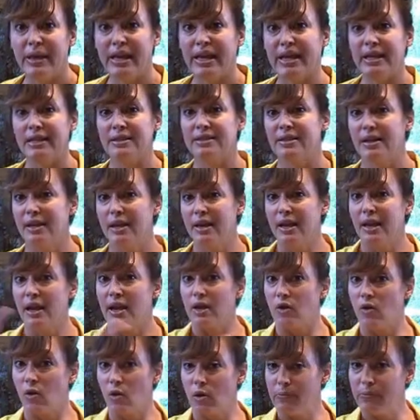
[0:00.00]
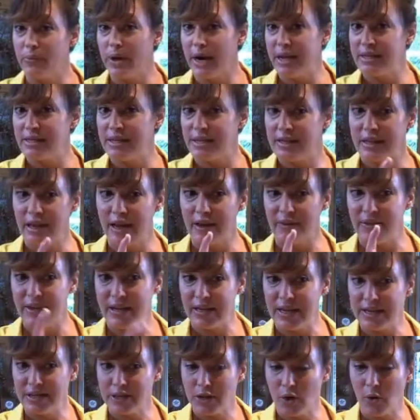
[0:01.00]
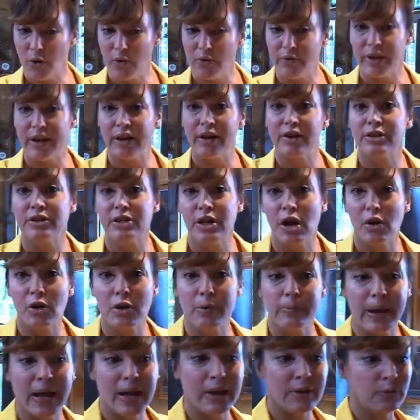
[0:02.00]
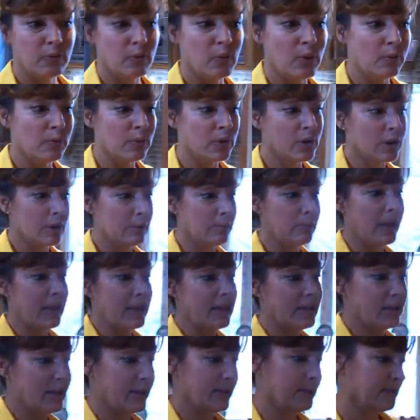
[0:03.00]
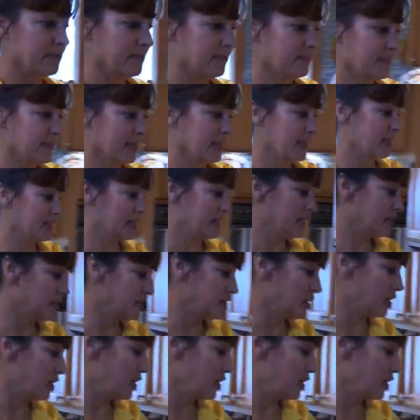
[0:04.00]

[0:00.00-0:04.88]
beans, cornbread's in the oven. Let's go over here and talk about what we're gonna make to